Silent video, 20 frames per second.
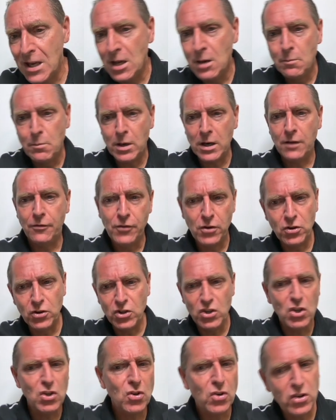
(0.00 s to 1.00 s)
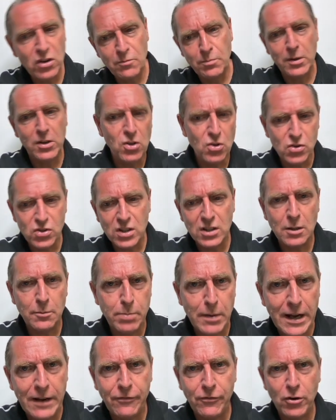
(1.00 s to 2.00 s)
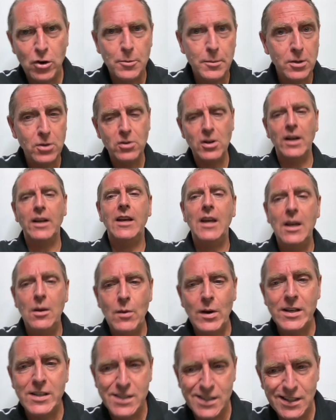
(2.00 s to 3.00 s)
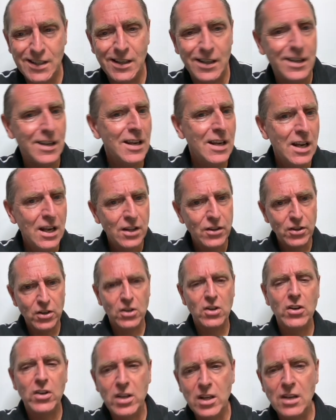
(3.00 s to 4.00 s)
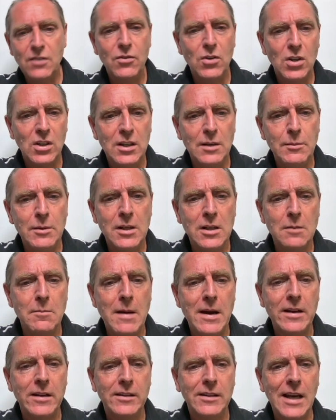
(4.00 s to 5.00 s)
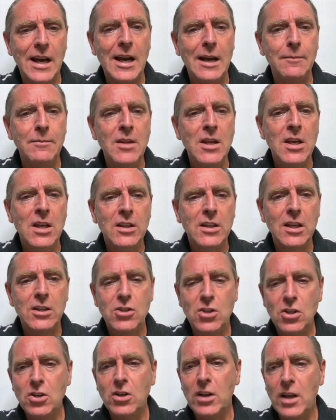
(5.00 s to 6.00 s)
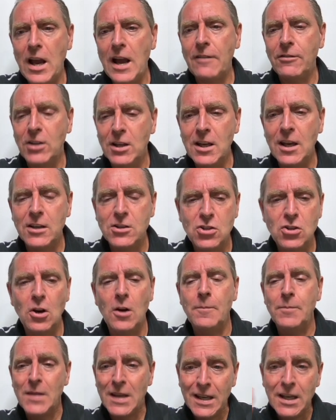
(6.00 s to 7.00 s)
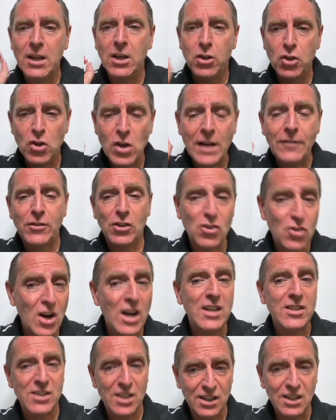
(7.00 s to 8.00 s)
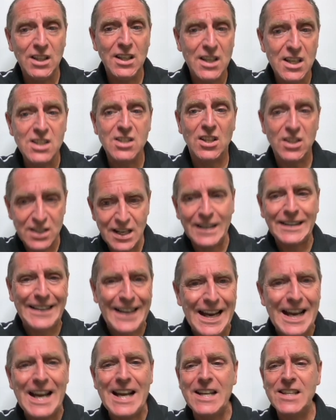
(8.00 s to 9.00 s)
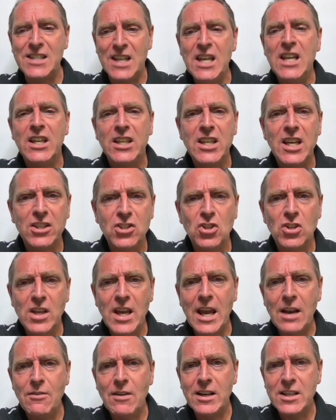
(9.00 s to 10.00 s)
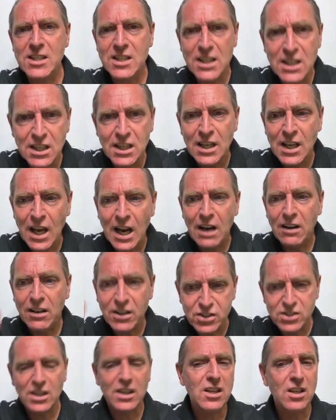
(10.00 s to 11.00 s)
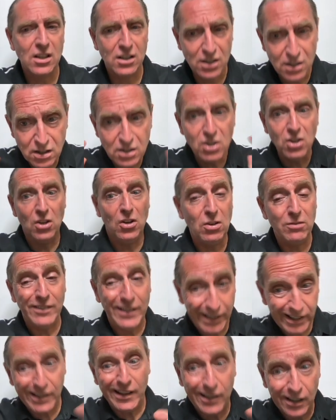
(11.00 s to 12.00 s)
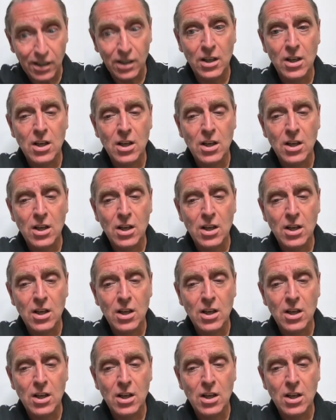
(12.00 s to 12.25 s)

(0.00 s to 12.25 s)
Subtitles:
But if you're new and you've been using the platform and you're not KYCing, they're going to give you a limited amount of time that you're going to have to get your, you have to cross the T's and dot the I's, get your KYC, or else they could, limit